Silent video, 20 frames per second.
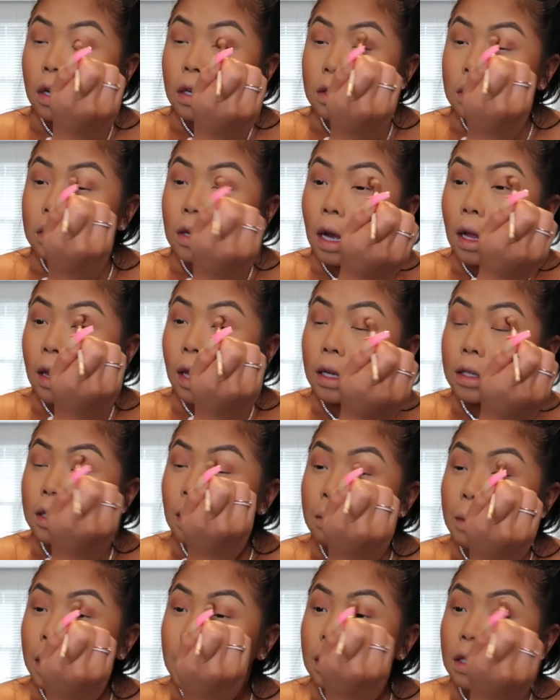So I like
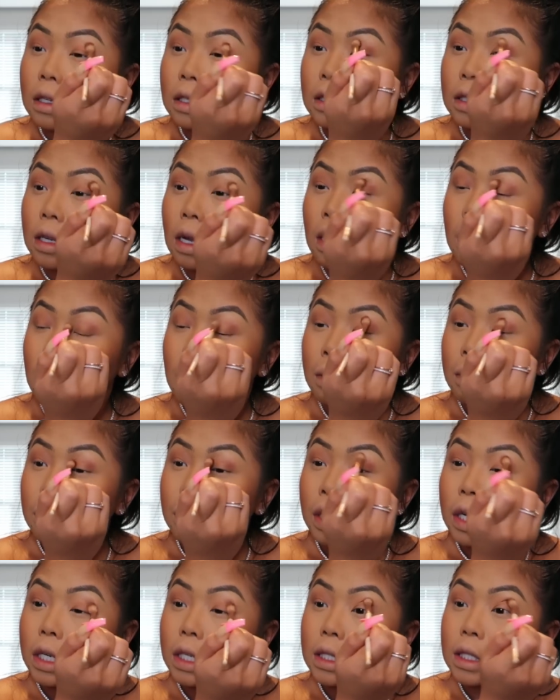to make this
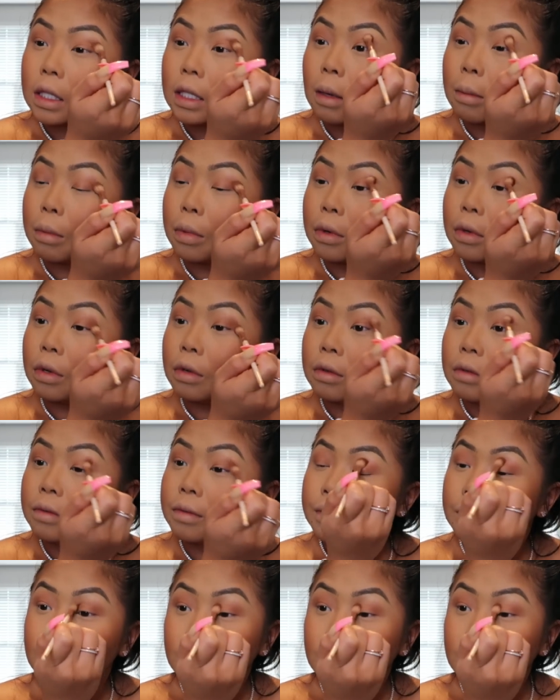pretty simple.